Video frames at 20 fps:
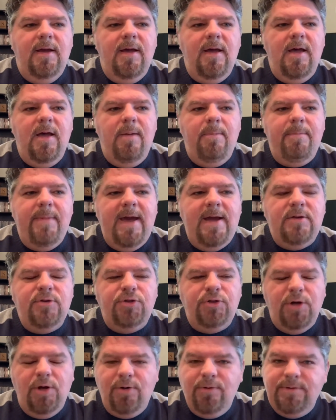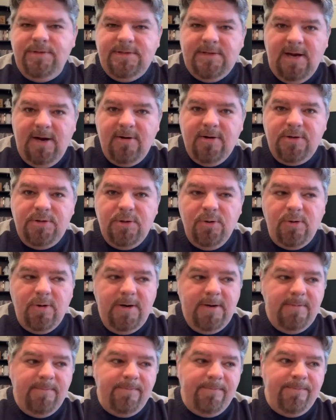Matt Jones territory.